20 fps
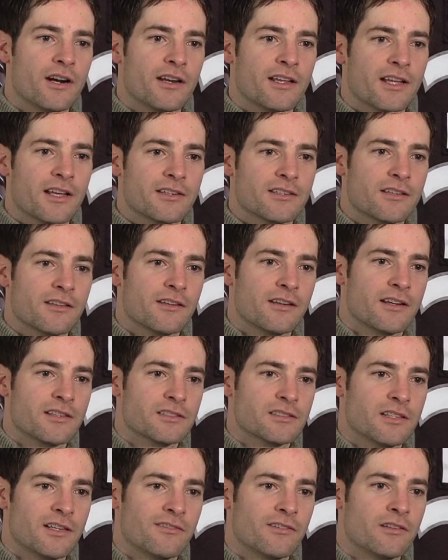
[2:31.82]
to get to the
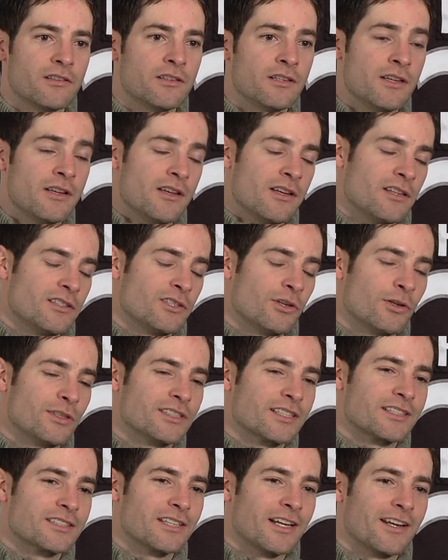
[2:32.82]
next level. It's always
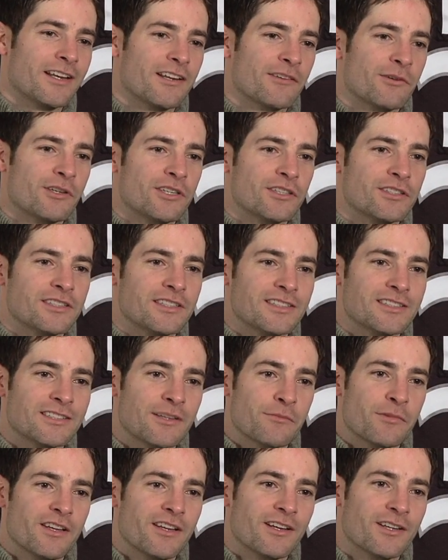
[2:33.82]
exciting when you see
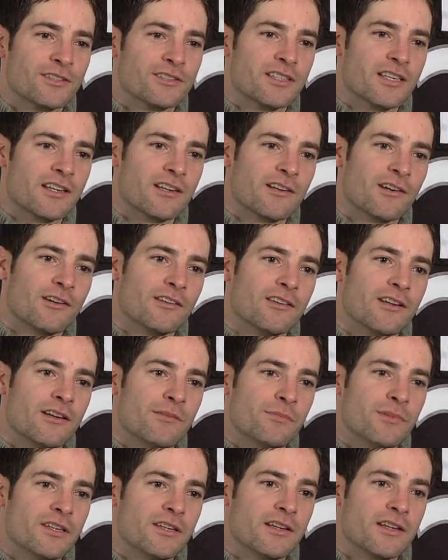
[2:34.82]
somebody else get called
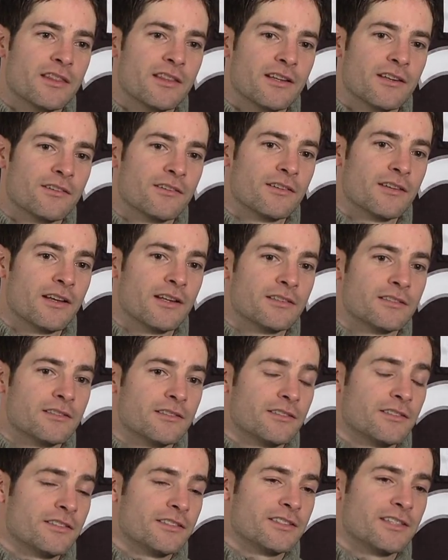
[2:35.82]
up, and I think I
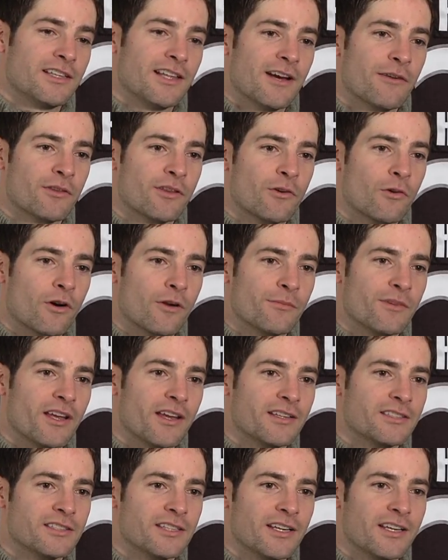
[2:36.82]
see that with Cormier.
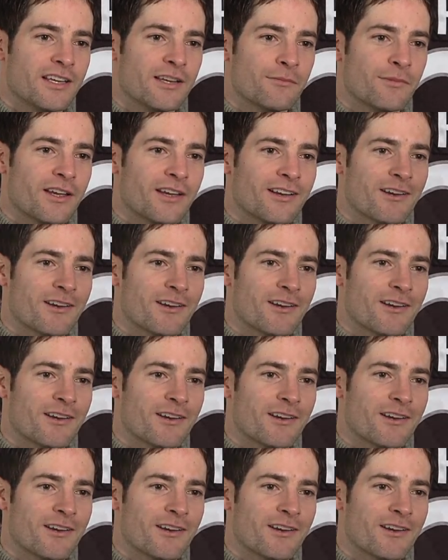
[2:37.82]
Seeing him get